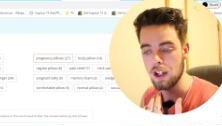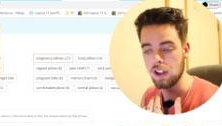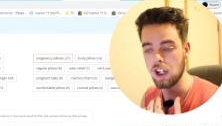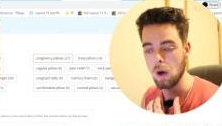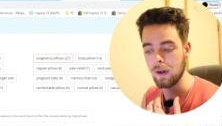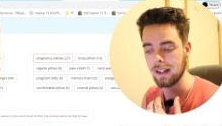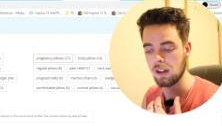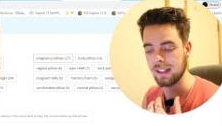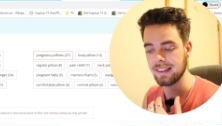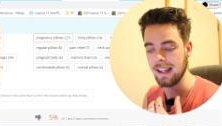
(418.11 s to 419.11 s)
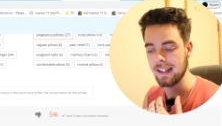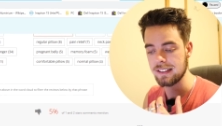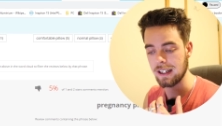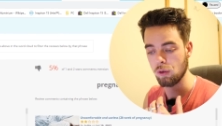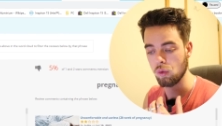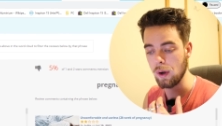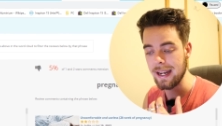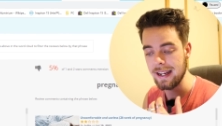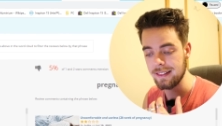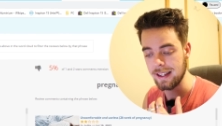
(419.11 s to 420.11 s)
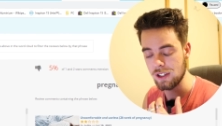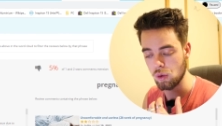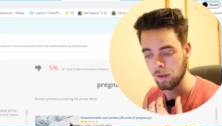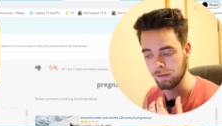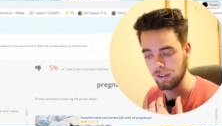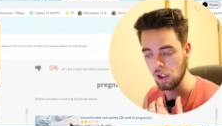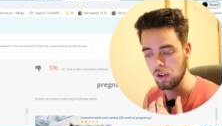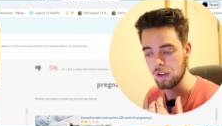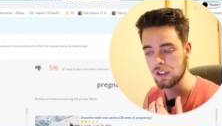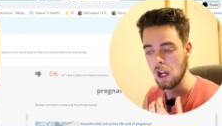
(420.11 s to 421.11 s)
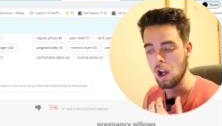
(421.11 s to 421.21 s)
You go in and click these and read these reviews